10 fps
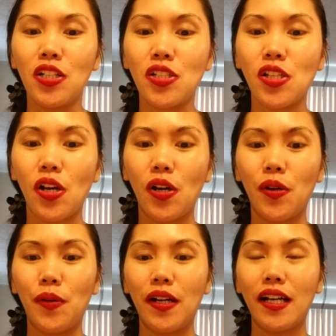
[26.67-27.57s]

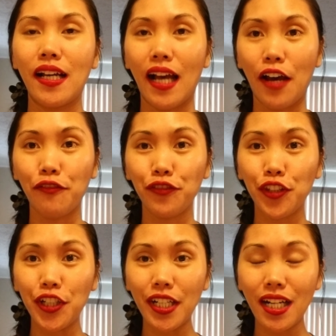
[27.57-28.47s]
So
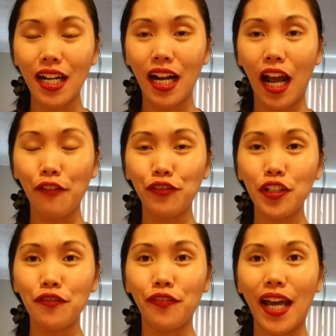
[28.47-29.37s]
after
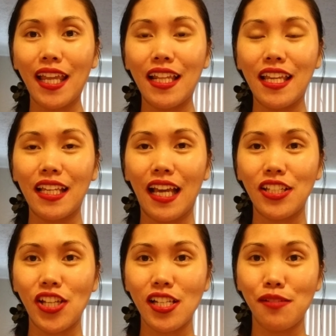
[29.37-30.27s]
after filing
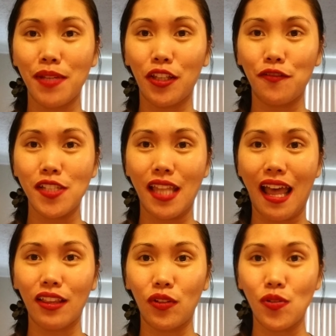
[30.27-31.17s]
adjustment of
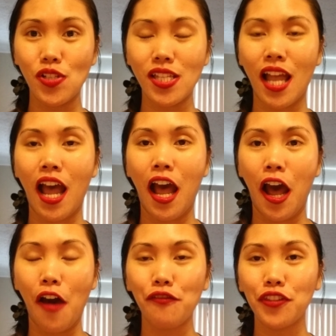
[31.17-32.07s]
status,
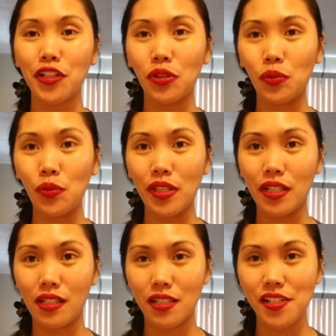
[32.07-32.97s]
after 2
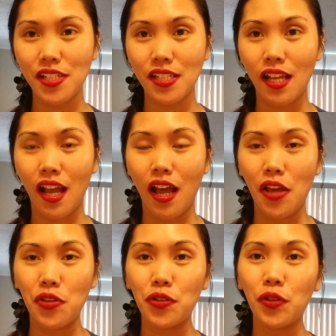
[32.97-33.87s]
years,
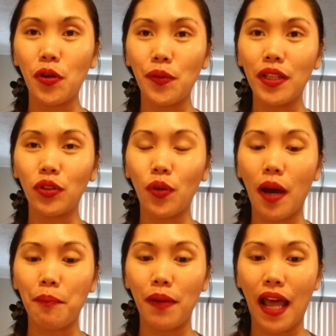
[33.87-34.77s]
you're going to
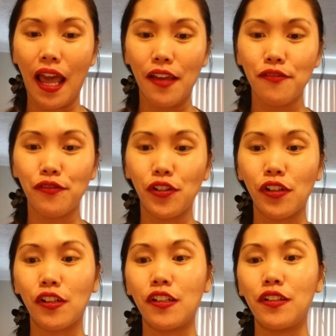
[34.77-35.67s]
apply
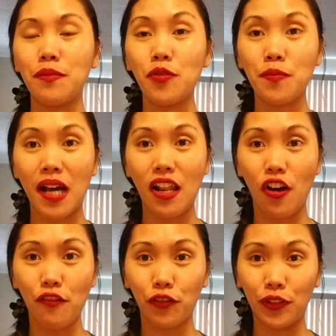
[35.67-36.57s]
for removal
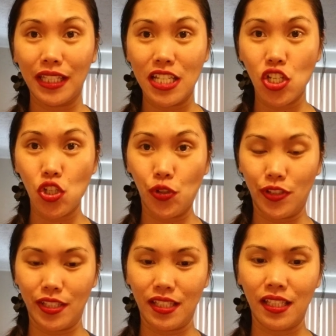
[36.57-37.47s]
of condition.